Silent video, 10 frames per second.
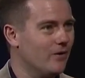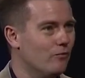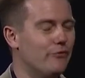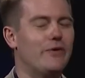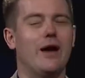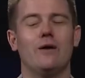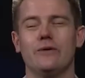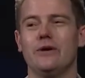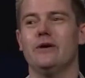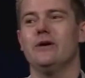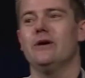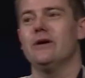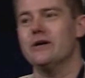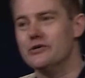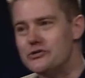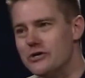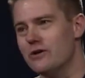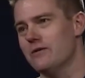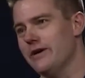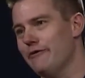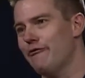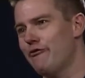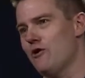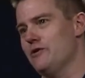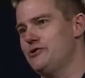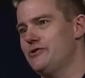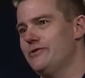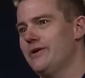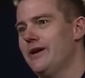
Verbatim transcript: without considering it first.